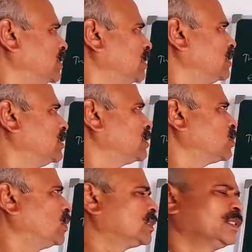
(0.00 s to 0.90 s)

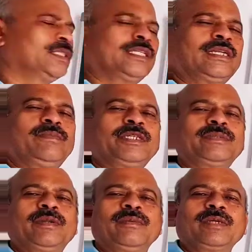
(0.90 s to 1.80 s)
this Cauchy's general
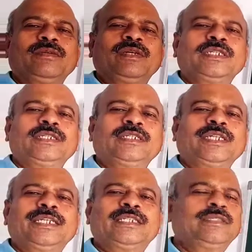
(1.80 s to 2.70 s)
principle of convergence
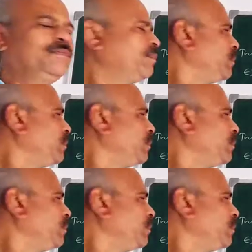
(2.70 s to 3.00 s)
states?